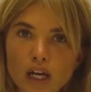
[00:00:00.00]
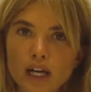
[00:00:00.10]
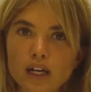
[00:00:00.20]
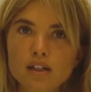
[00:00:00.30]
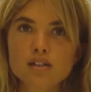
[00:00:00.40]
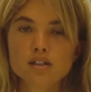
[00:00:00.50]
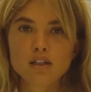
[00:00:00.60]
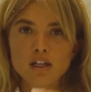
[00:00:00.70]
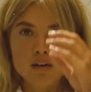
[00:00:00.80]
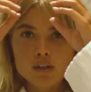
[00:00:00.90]
guys,
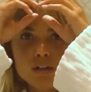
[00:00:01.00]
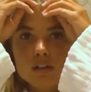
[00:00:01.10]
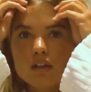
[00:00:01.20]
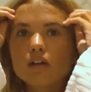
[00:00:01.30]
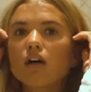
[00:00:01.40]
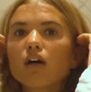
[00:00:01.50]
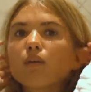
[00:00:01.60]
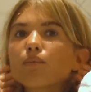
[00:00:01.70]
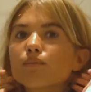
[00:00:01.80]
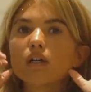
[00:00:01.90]
now we're
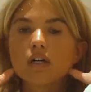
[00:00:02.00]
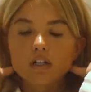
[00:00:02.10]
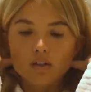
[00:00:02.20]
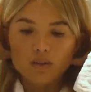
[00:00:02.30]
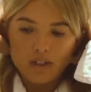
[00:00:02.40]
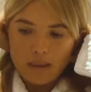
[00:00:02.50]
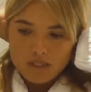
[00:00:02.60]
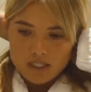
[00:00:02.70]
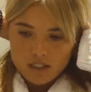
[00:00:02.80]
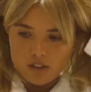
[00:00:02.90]
gonna go and
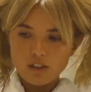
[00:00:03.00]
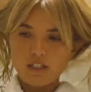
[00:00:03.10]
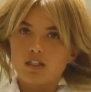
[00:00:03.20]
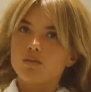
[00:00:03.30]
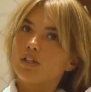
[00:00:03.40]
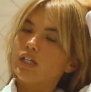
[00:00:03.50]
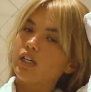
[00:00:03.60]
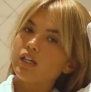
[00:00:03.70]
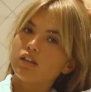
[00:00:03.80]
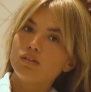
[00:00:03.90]
grab dinner. I think we're
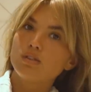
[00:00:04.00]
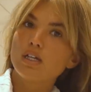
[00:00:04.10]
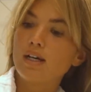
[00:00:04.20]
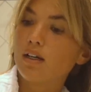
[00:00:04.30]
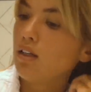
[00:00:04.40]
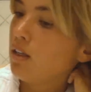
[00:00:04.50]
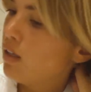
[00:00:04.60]
eating at the hotel.